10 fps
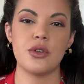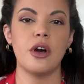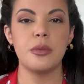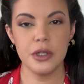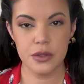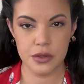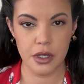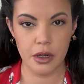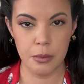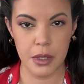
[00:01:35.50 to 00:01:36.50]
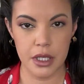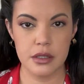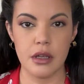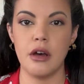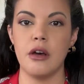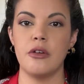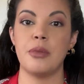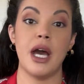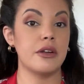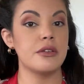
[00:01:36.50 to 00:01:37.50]
I'll be using a mix of
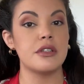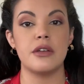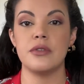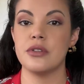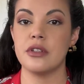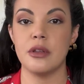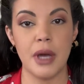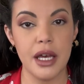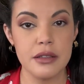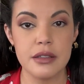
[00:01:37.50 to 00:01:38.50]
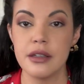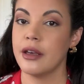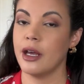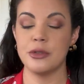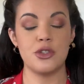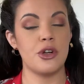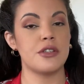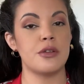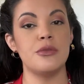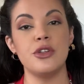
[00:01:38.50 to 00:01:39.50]
patterns that I've used in the past. I'm gonna try
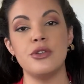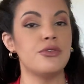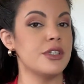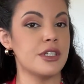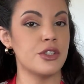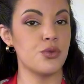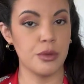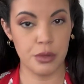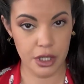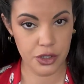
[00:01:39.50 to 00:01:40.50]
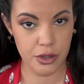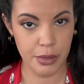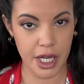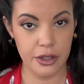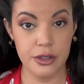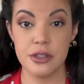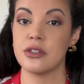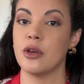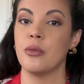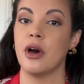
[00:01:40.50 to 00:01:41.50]
some new vintage reproduction patterns,
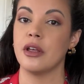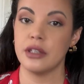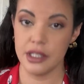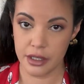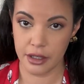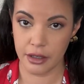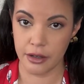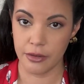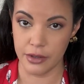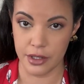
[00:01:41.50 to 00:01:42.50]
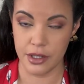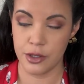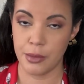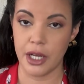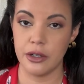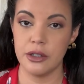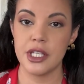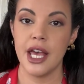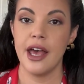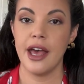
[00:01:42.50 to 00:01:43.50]
some authentic vintage patterns,
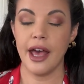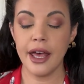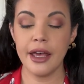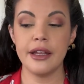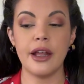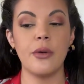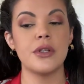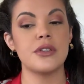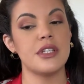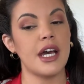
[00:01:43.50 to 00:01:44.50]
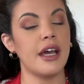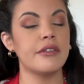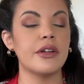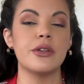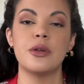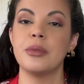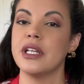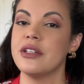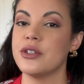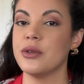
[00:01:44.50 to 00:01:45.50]
and I want to dive a little bit
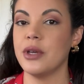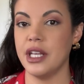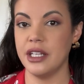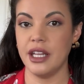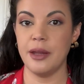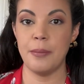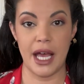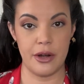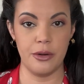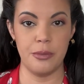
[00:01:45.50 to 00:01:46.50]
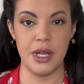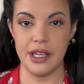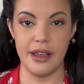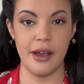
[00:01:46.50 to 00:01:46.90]
into indie pattern making